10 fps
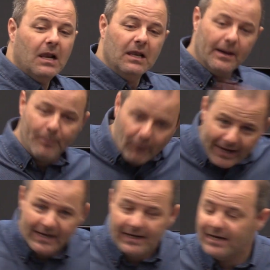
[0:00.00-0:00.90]

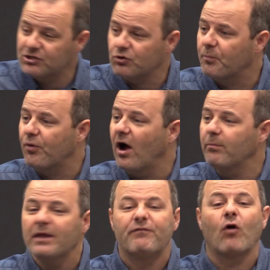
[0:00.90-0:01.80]
liberated Israel
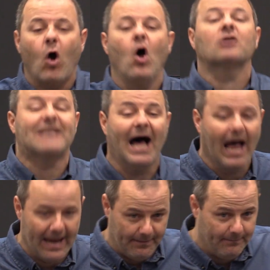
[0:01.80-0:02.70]
probably for all
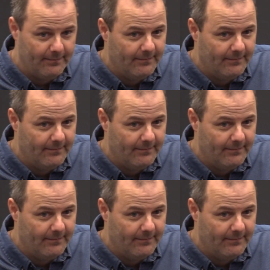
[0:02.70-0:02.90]
time.